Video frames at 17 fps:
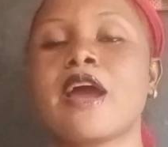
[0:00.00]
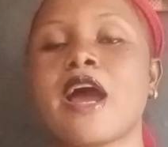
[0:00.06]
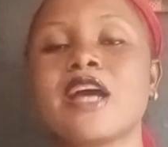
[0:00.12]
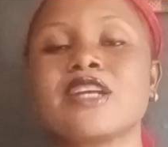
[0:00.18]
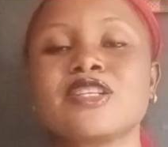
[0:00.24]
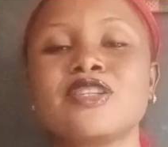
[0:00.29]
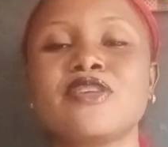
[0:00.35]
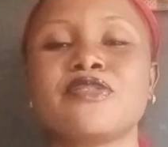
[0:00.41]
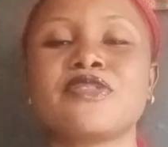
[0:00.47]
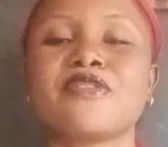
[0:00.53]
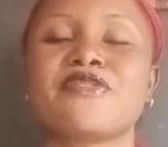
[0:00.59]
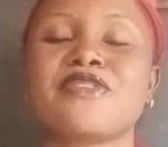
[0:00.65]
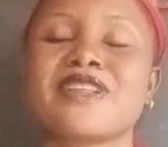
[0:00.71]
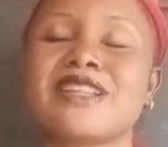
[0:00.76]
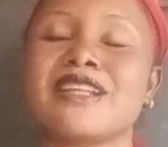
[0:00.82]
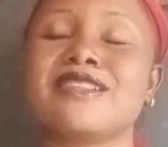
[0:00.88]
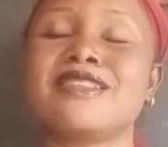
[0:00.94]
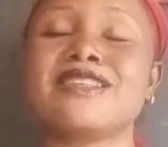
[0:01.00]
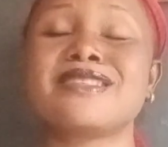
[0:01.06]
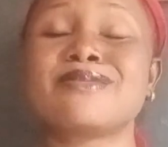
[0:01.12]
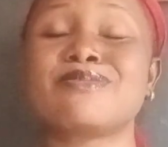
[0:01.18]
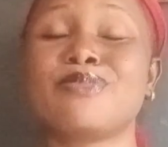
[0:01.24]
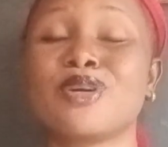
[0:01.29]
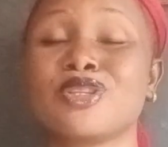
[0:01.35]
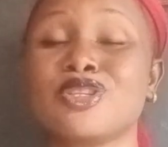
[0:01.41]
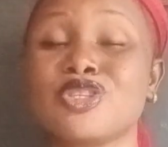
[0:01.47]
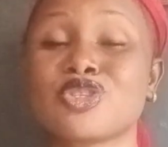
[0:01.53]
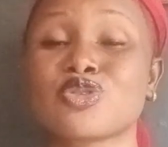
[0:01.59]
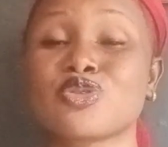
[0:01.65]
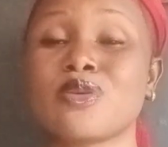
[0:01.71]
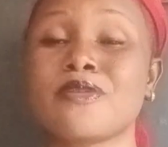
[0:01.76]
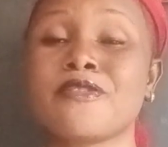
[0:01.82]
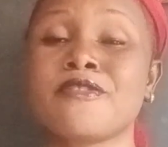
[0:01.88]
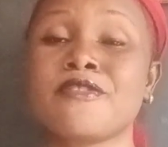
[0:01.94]
I also love the fact that this body
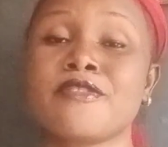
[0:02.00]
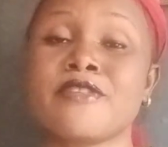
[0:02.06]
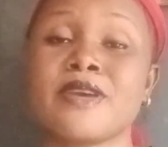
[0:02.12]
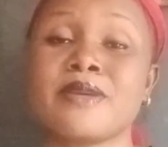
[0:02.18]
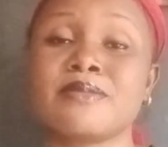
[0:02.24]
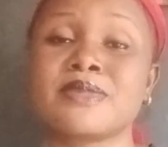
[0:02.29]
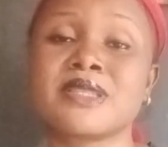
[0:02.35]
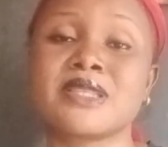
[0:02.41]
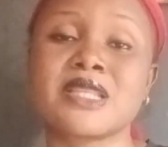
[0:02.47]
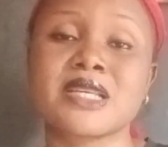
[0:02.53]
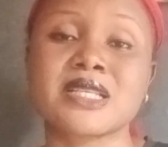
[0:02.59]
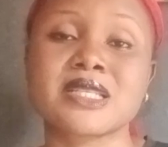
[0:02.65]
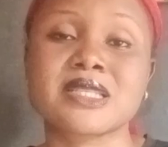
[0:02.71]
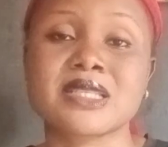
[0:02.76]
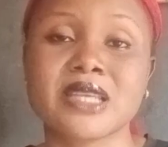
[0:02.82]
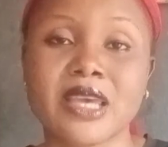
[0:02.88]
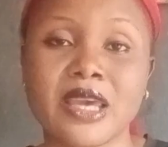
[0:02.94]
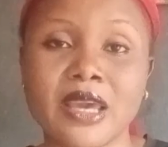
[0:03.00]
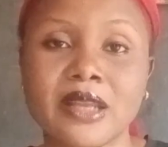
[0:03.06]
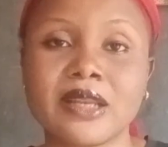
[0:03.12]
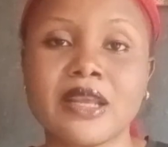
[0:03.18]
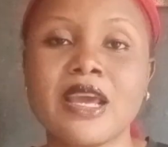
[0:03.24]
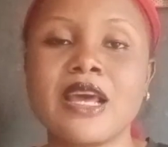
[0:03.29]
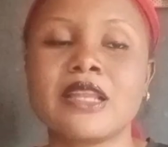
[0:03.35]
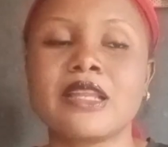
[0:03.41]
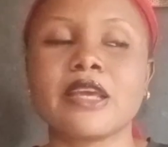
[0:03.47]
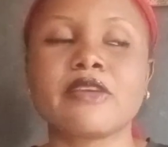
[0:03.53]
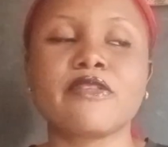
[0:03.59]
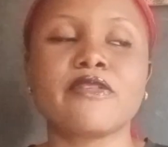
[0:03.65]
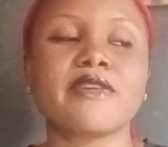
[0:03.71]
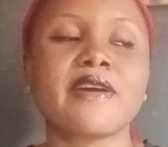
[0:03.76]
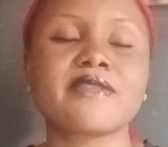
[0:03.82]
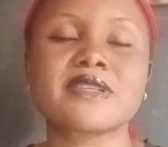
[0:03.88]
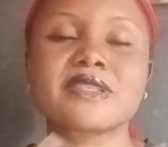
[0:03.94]
scrub firms the skin. Like
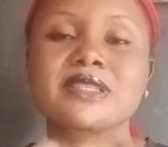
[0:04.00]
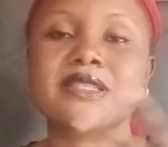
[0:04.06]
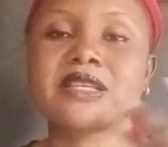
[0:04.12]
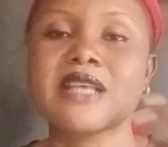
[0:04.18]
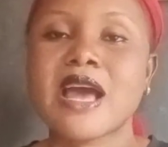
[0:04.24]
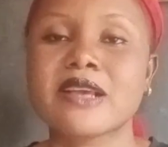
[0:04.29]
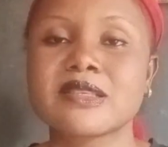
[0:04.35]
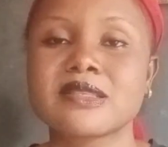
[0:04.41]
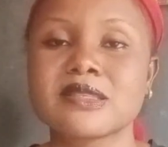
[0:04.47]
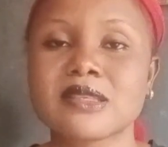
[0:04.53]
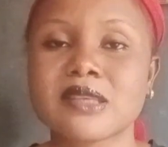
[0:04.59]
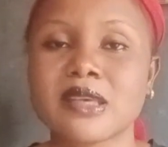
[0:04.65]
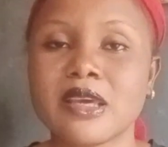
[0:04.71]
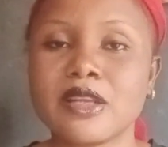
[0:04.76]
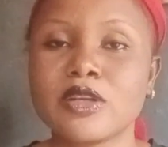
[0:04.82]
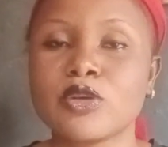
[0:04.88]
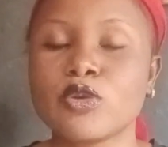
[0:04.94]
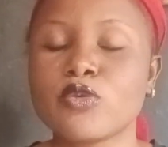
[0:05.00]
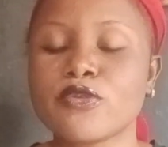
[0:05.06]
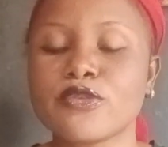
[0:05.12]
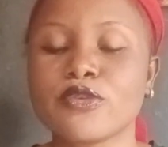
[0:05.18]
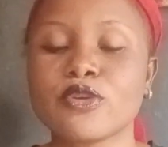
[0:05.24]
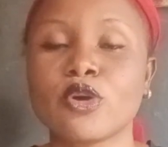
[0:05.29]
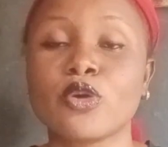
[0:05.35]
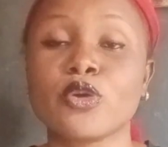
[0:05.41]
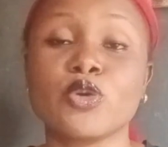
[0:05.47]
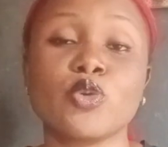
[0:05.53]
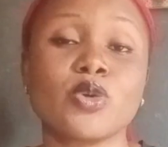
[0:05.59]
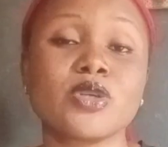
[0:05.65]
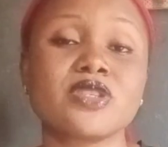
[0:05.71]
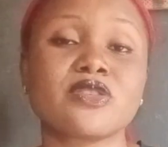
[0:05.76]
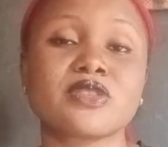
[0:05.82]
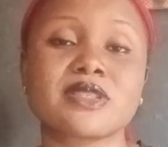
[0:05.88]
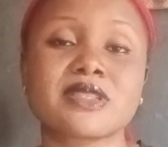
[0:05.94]
if you have sag skin or you
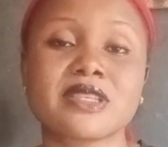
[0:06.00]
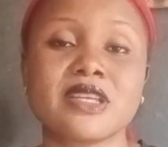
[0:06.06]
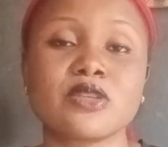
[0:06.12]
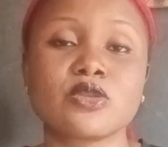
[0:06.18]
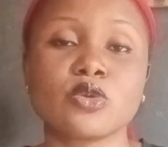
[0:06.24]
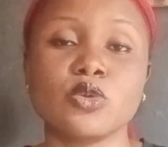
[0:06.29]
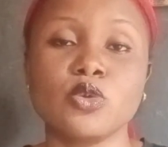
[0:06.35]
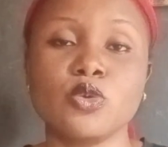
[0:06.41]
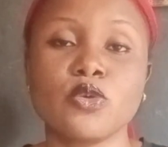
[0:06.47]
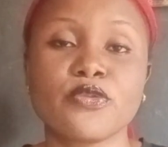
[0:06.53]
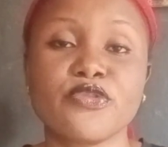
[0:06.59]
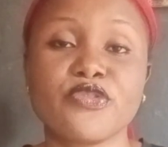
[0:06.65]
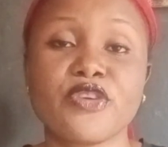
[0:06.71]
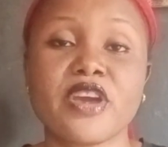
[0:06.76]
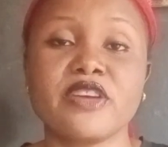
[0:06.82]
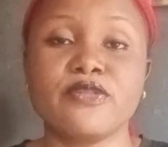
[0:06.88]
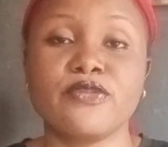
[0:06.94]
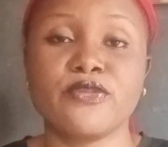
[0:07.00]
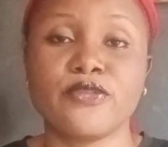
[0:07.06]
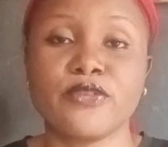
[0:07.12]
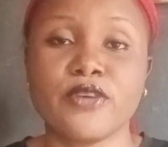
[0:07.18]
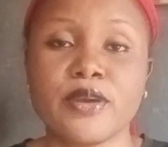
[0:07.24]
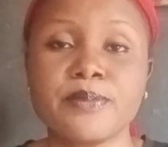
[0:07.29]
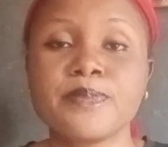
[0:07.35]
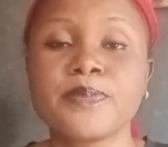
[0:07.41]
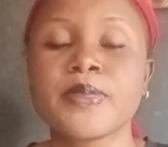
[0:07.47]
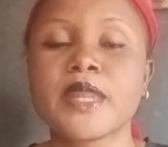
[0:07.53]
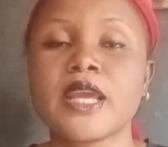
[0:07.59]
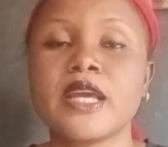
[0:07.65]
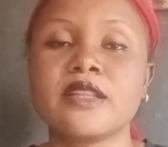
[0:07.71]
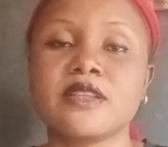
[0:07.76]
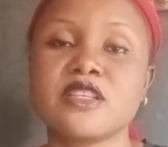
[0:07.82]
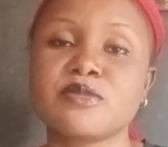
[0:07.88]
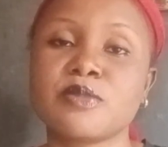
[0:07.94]
want your skin to look very firm,
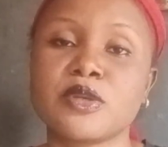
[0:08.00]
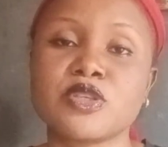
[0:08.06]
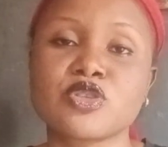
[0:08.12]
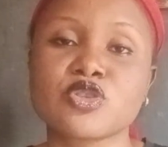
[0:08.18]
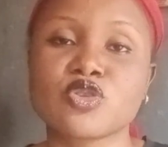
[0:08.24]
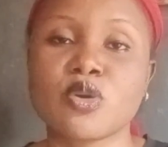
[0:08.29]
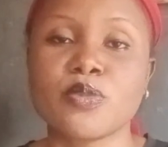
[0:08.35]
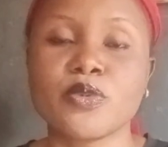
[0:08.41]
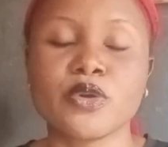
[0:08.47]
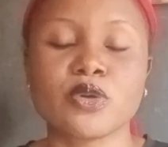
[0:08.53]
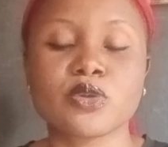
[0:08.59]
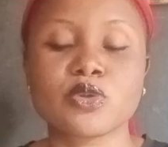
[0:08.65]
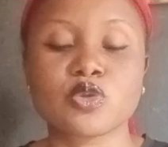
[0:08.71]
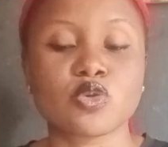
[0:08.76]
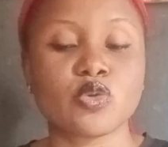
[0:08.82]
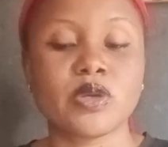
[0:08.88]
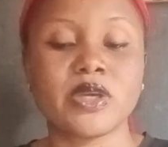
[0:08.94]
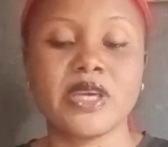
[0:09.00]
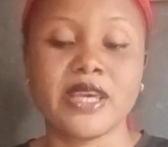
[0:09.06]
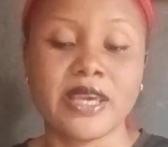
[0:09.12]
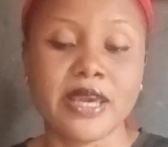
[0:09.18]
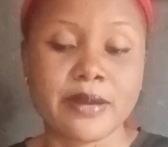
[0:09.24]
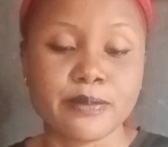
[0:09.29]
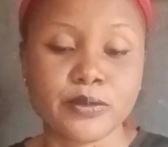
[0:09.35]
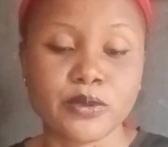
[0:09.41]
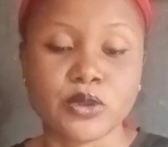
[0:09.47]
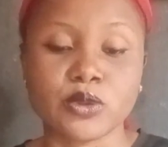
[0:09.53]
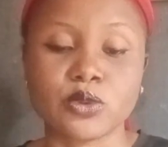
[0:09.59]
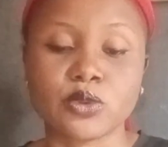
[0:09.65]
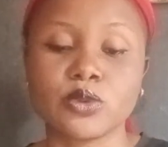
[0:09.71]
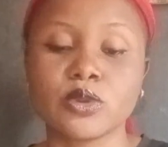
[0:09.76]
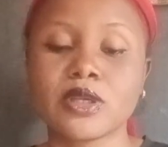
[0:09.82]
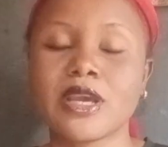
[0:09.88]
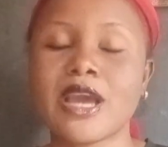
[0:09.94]
this body scrub will also help you,
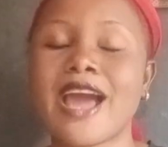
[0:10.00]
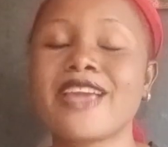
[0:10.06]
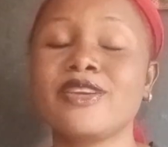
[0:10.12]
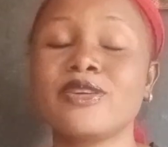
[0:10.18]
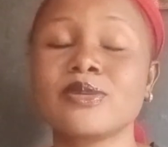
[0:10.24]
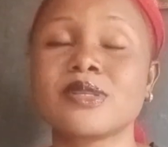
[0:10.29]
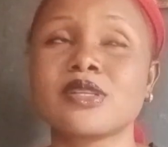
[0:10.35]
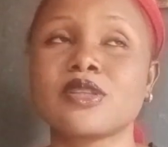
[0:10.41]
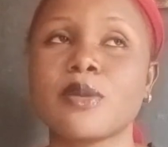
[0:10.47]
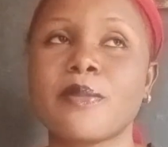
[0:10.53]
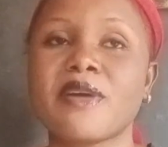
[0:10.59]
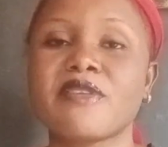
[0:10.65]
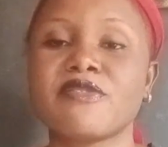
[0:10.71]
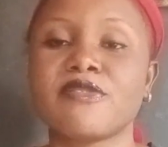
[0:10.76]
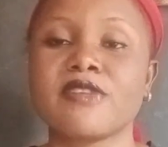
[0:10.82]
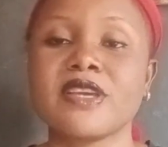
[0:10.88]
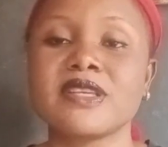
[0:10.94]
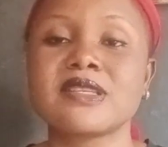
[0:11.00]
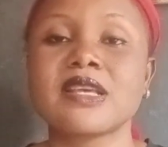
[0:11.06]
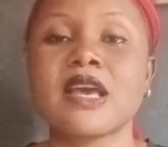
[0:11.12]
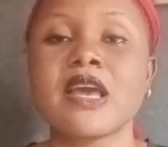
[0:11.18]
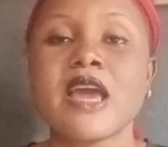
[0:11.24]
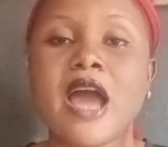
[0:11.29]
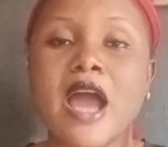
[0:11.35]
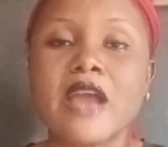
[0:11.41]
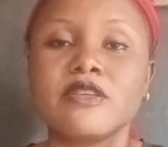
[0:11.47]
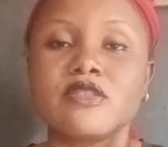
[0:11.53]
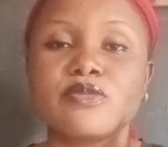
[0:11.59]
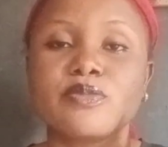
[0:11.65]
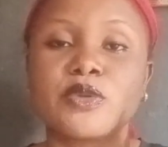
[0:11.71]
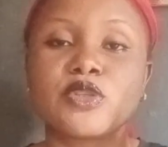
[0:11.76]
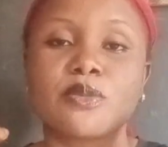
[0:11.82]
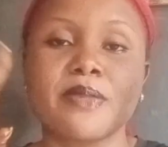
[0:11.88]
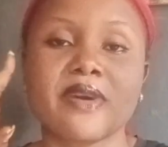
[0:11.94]
okay? I use it on my face. I use
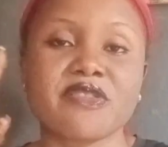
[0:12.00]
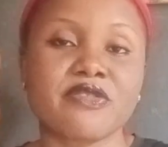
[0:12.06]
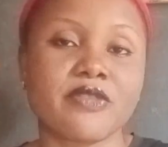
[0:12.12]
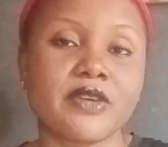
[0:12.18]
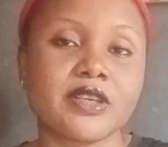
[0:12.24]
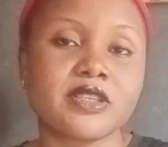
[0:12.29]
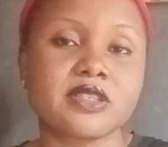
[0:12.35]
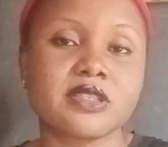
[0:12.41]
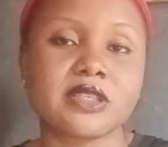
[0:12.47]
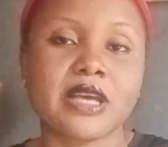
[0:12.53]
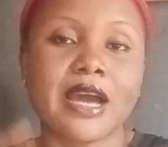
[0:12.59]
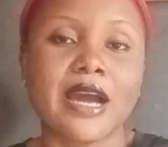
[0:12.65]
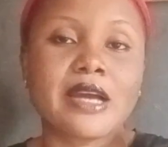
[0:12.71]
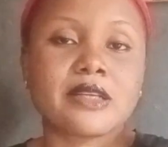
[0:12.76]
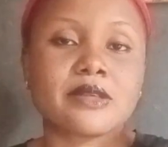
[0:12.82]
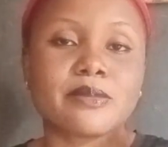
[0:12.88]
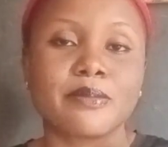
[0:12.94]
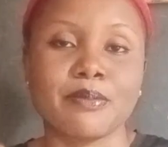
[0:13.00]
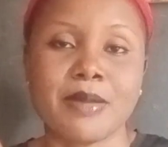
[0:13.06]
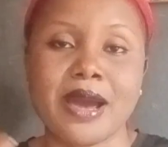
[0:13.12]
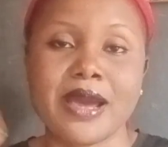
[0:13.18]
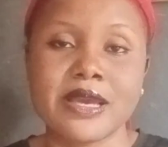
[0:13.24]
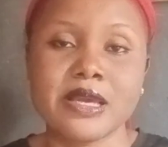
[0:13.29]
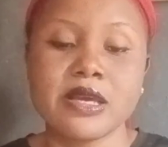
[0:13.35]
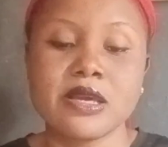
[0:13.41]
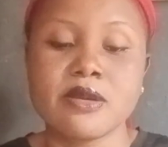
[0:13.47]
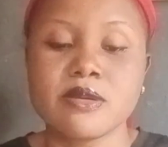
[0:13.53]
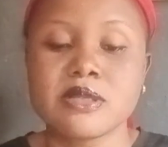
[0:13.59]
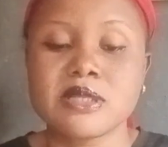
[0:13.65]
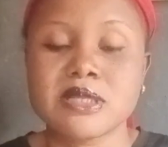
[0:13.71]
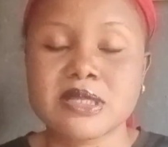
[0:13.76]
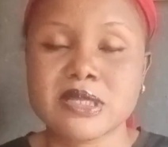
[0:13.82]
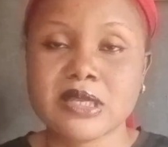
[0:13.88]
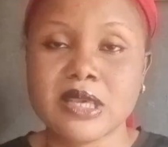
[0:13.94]
both on my face and my
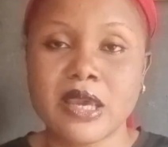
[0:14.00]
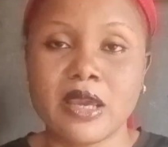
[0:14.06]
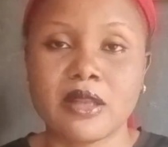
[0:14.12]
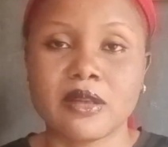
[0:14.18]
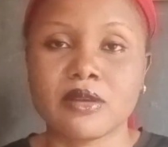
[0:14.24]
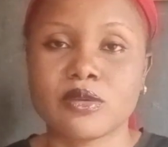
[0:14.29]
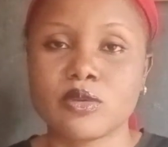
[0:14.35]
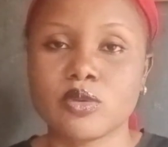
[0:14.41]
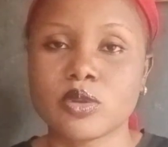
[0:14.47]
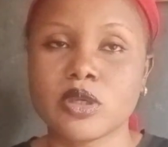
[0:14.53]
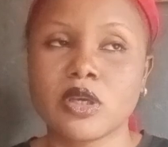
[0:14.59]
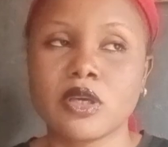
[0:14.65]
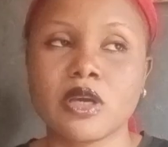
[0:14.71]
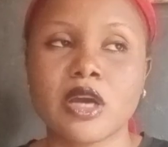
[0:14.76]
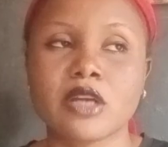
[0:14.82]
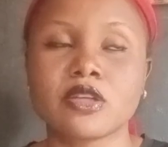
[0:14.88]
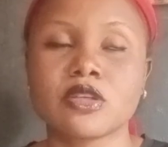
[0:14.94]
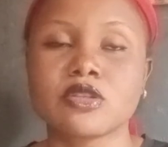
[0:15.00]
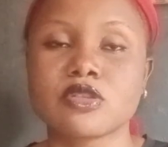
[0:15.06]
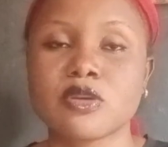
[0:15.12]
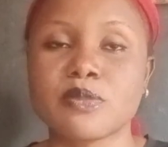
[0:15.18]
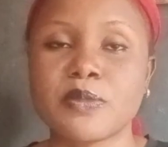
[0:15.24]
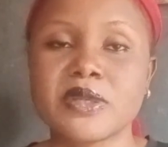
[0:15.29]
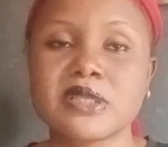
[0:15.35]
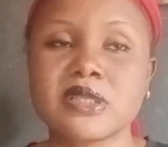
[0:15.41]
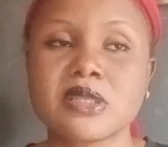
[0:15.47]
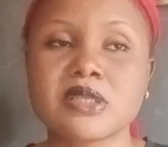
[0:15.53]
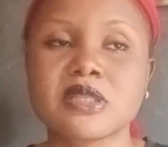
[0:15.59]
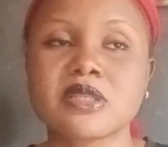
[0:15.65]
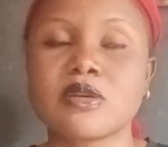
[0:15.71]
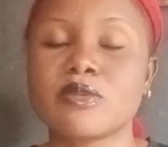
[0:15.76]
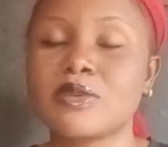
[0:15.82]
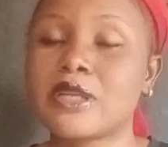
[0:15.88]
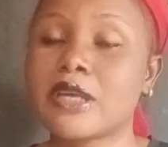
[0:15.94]
skin, okay? I don't know, some persons,
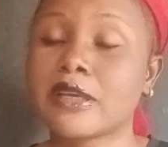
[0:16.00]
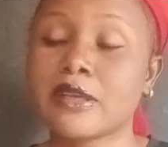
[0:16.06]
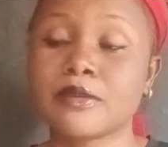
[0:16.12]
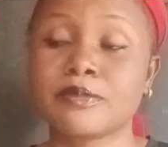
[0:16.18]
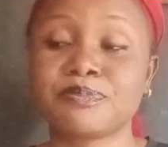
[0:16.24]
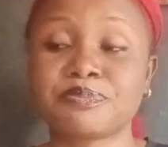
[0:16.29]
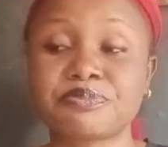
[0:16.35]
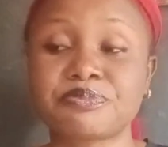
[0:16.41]
they'll be like,